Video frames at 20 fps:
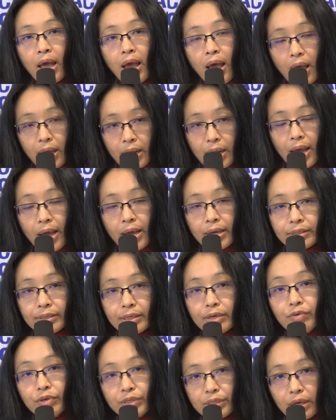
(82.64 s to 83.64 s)
And as
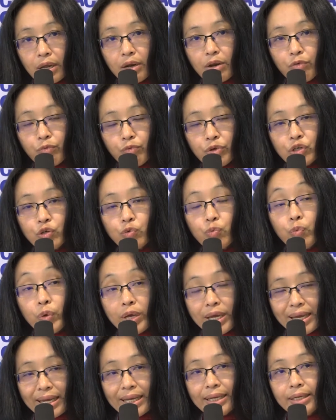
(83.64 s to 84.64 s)
a result of which,
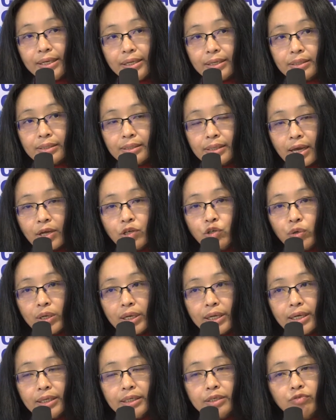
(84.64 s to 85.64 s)
we Indians
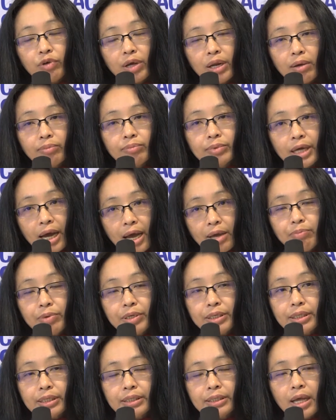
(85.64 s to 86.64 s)
actually develop
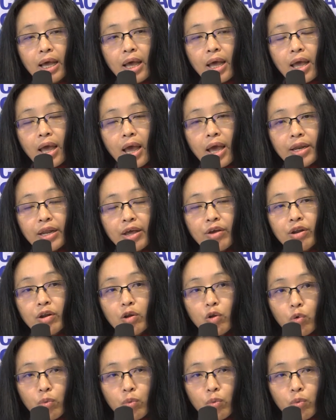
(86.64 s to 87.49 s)
diabetes at a